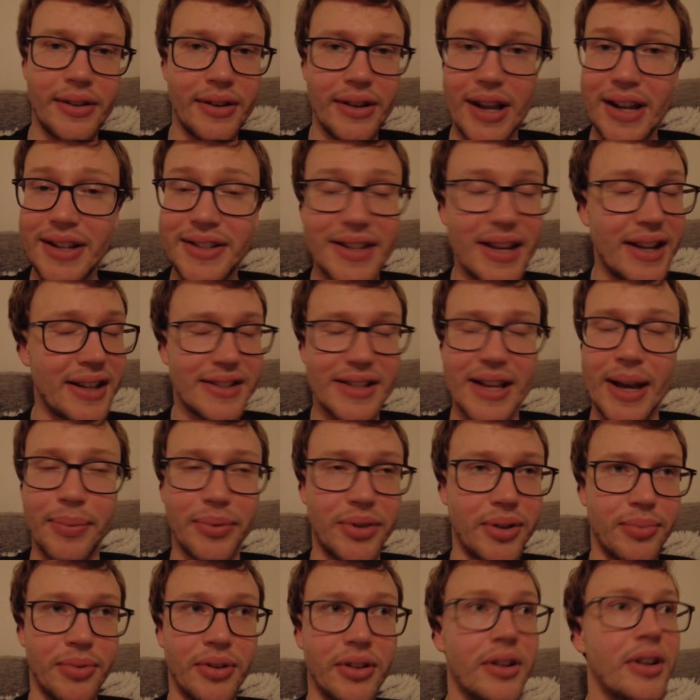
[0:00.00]
it's
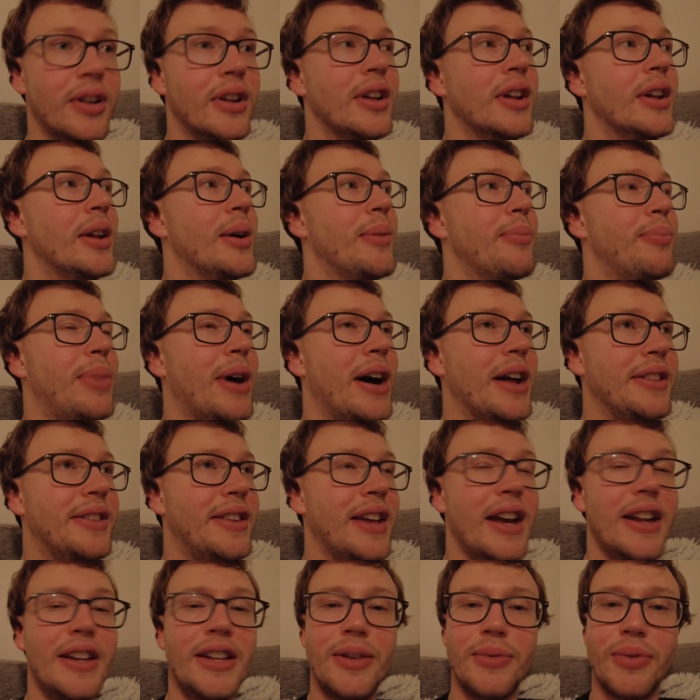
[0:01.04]
acceptable. But
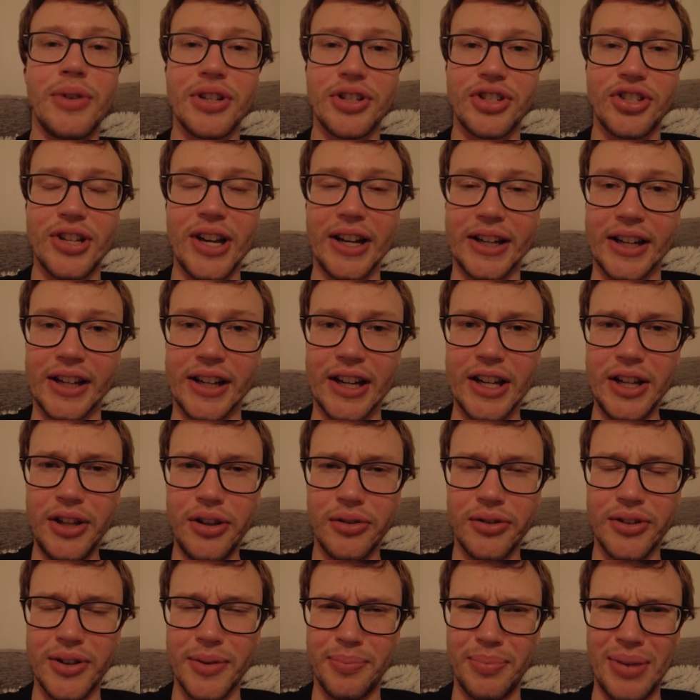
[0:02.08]
then he was checking
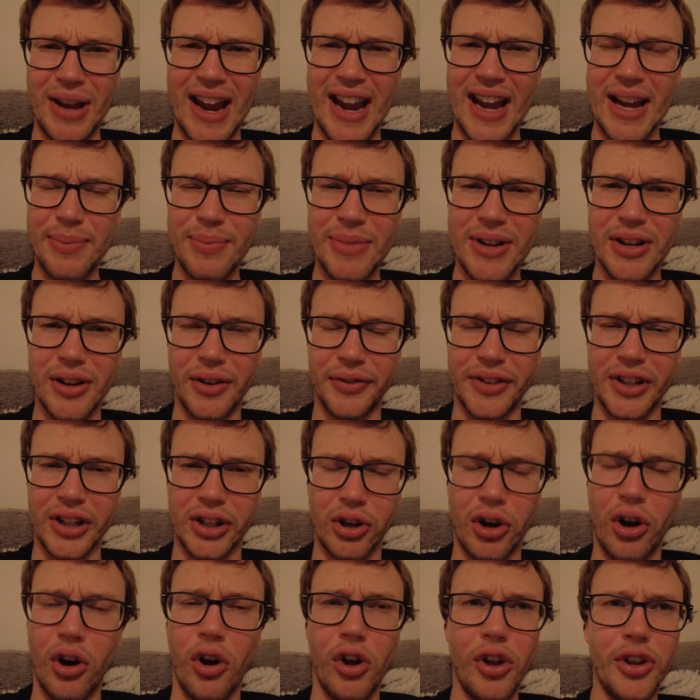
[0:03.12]
into the payment of the
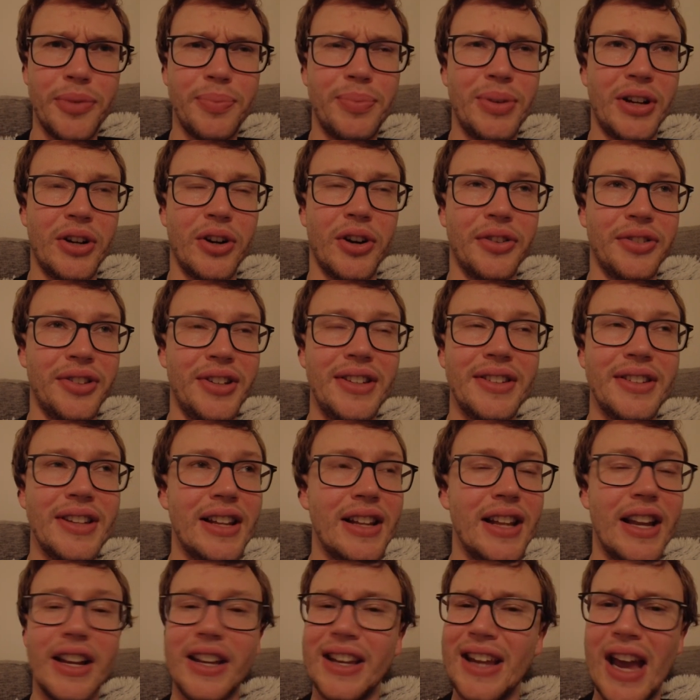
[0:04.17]
calls because he said,
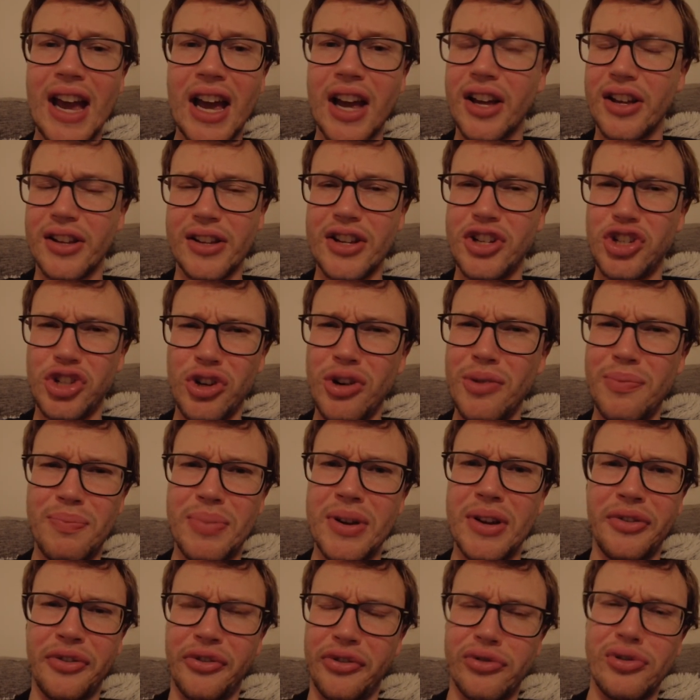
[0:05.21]
like, yeah, it should
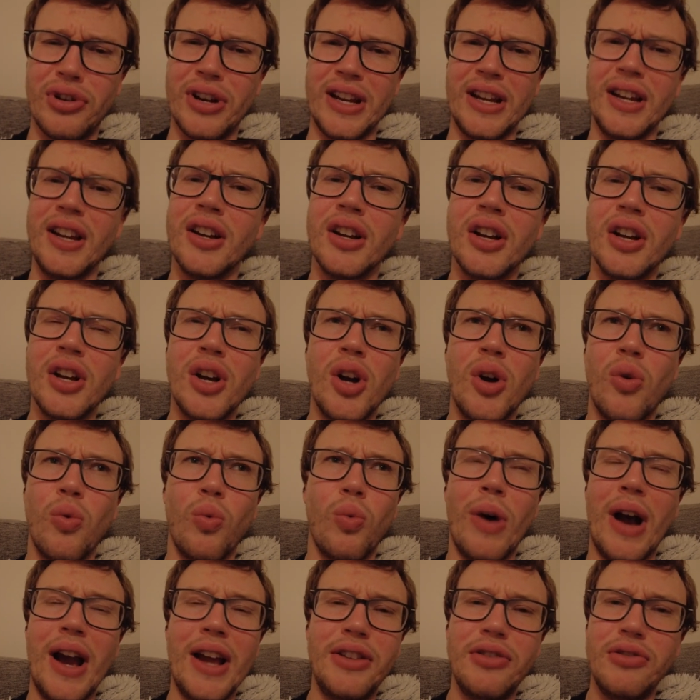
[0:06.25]
be free.
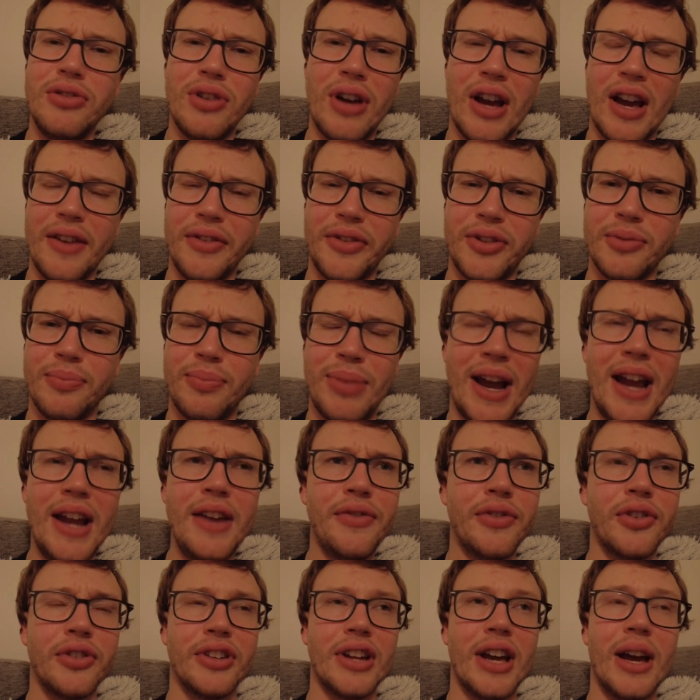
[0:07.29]
Why do you have to pay
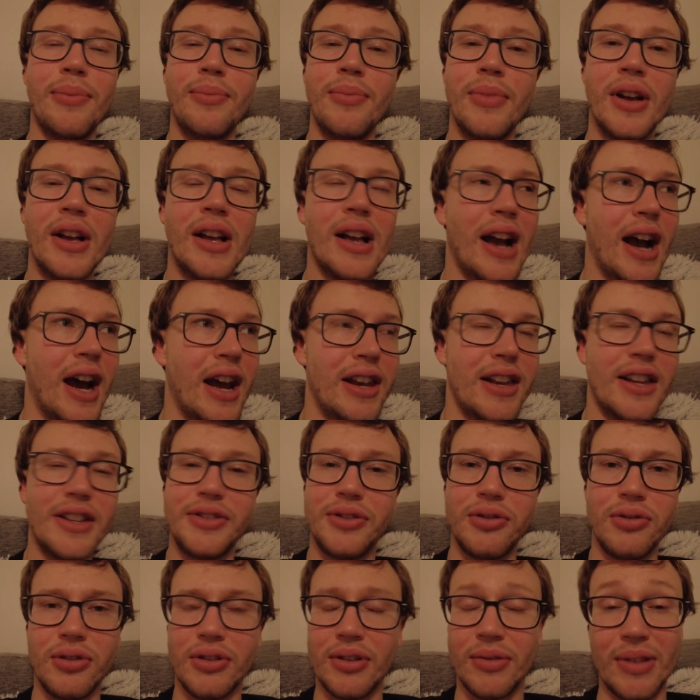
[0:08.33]
for them
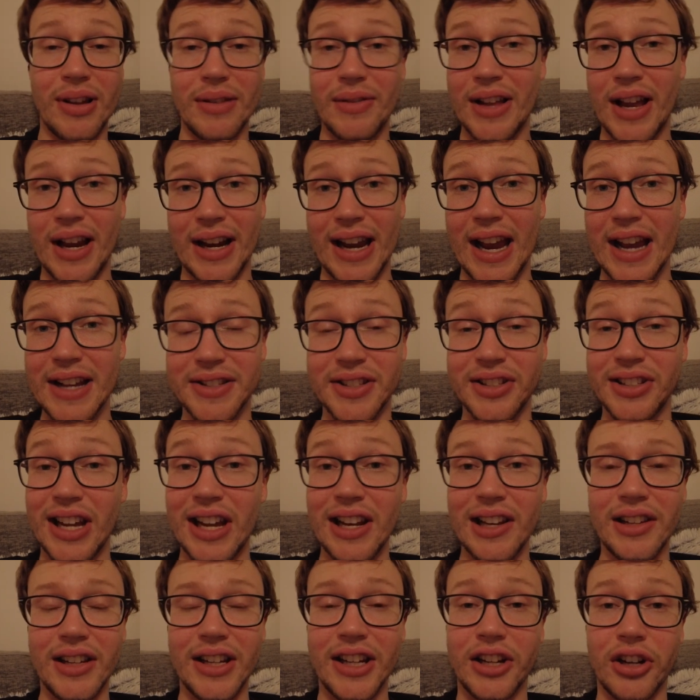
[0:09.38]
unless you like
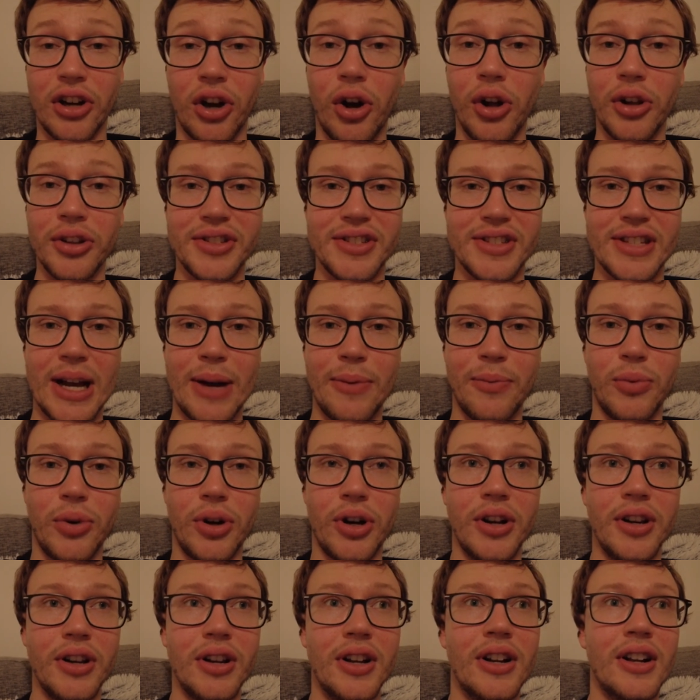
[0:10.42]
accidentally called
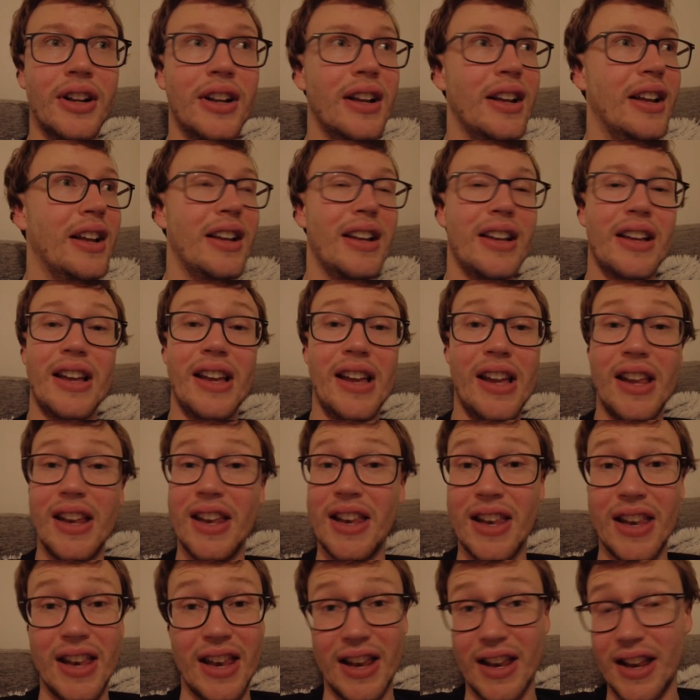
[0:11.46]
someone
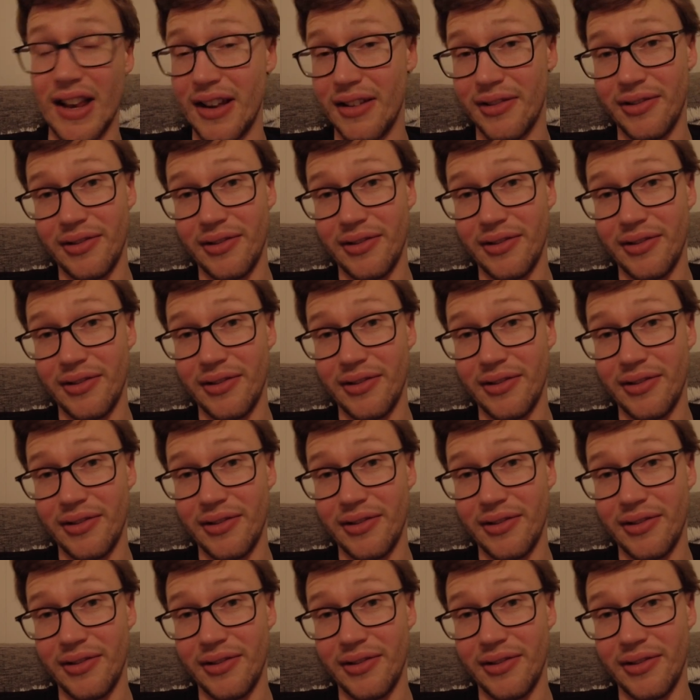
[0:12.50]
in,